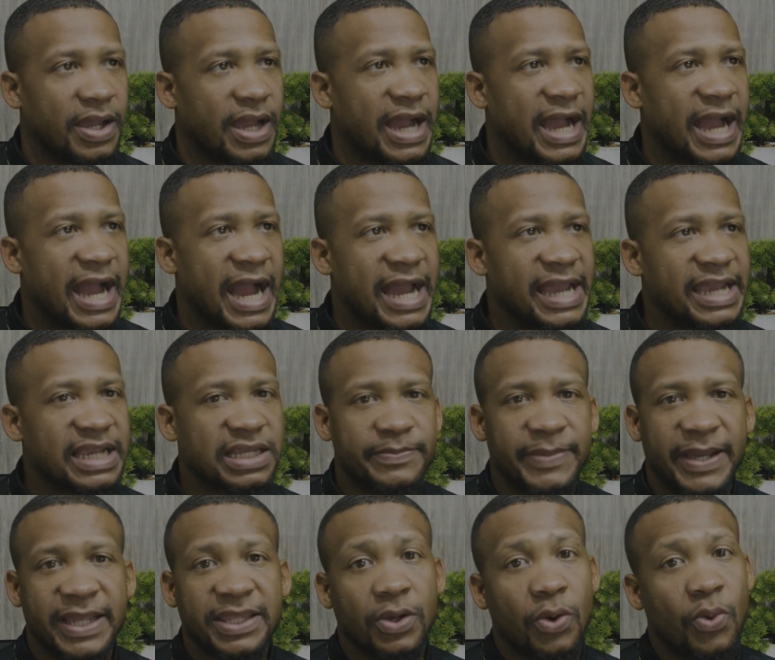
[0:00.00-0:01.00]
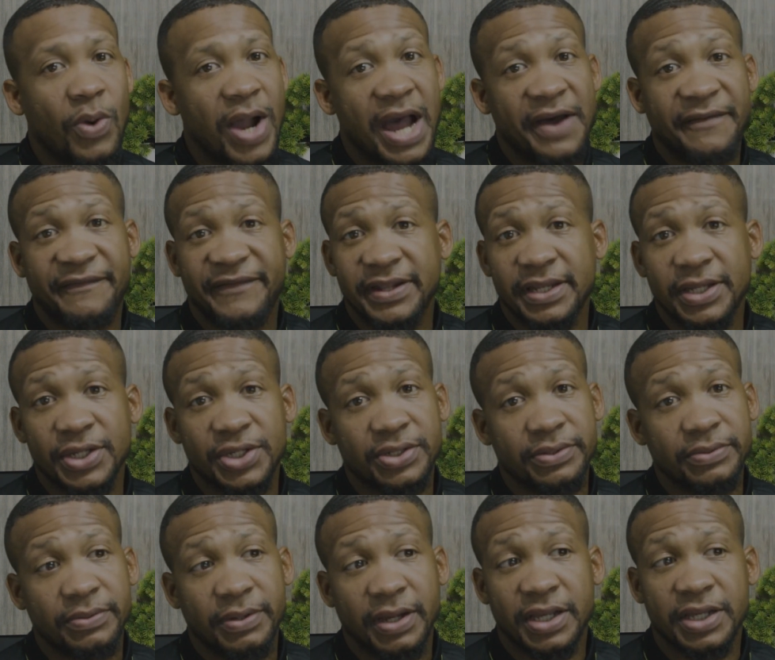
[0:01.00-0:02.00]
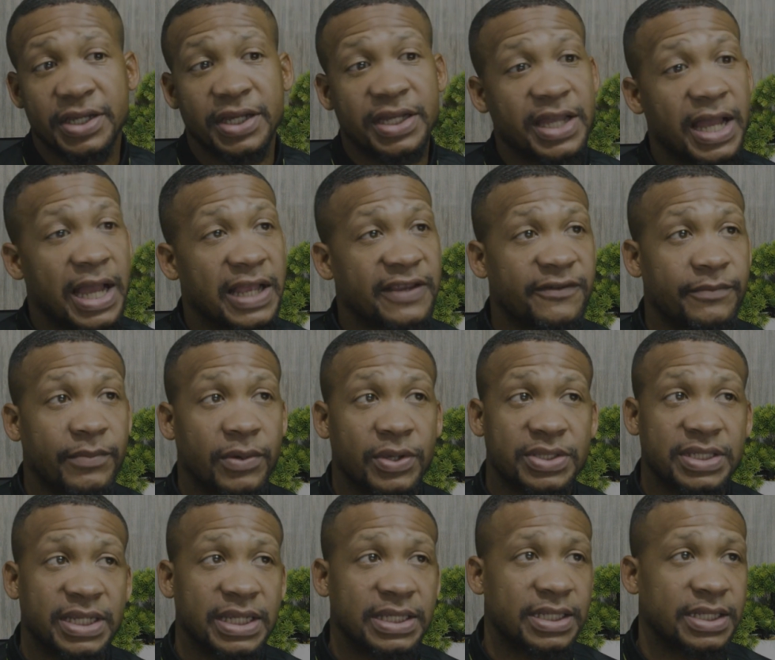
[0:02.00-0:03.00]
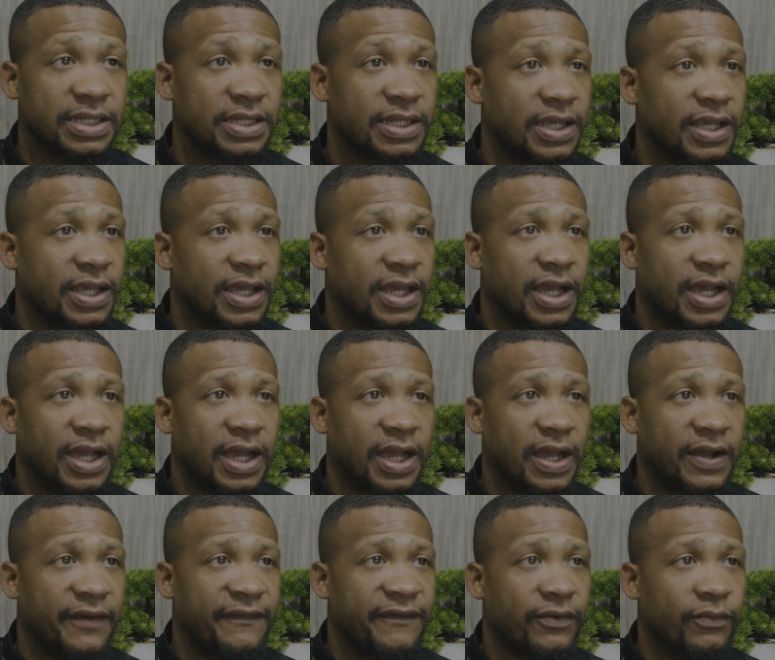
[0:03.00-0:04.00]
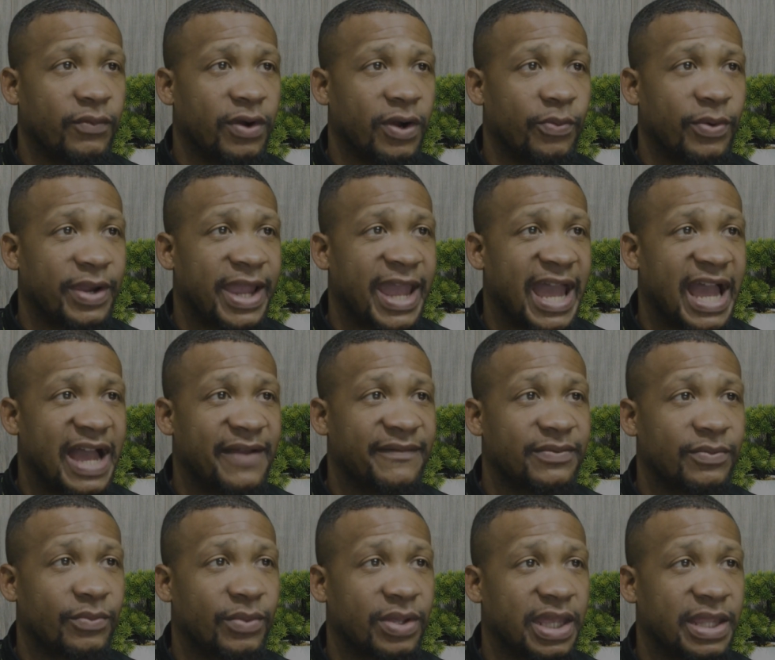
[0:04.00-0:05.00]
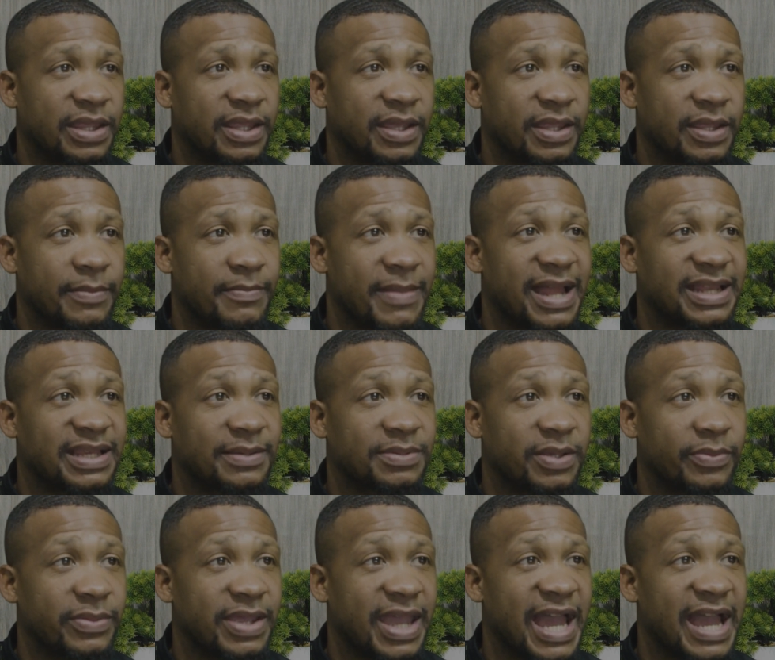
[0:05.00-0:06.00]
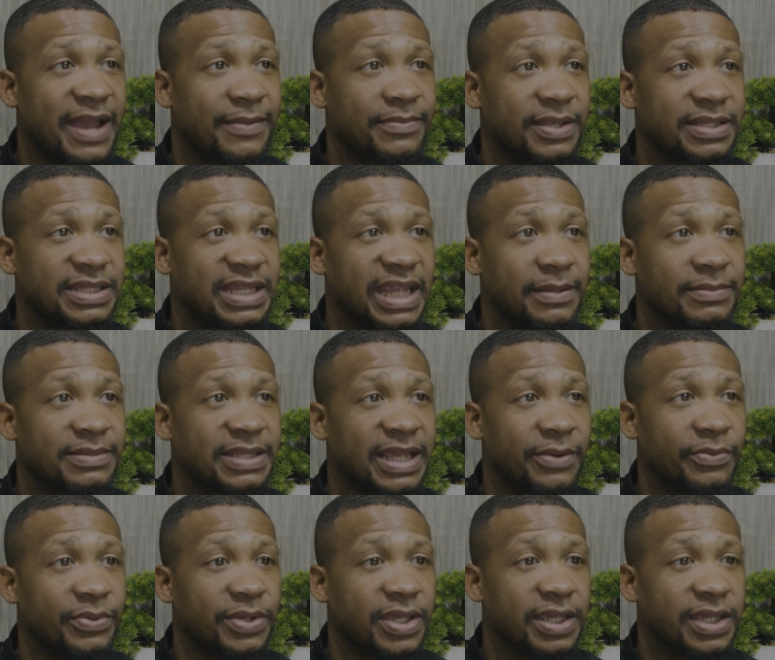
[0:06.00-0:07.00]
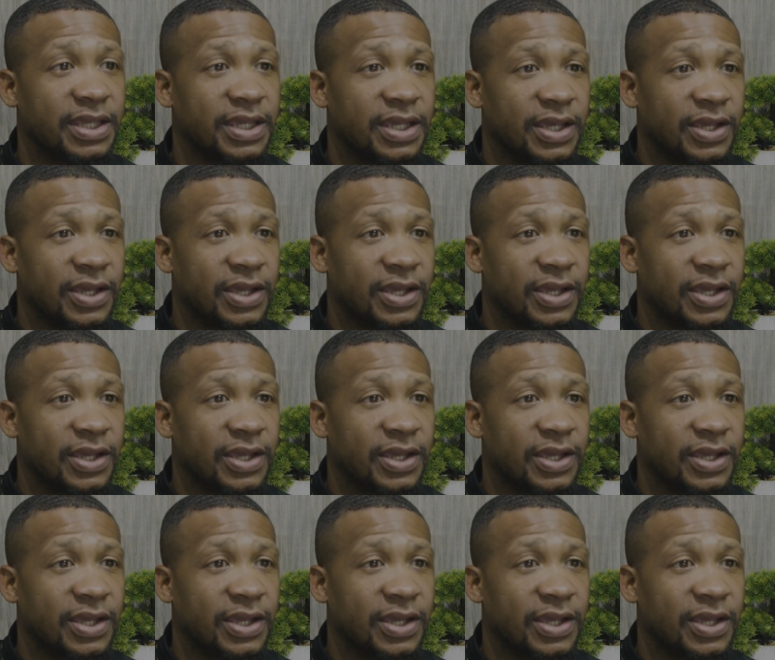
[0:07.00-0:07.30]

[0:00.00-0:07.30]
I expect a wild finish, a good college football season. for what we have and what, and the matchups that we have and the teams that we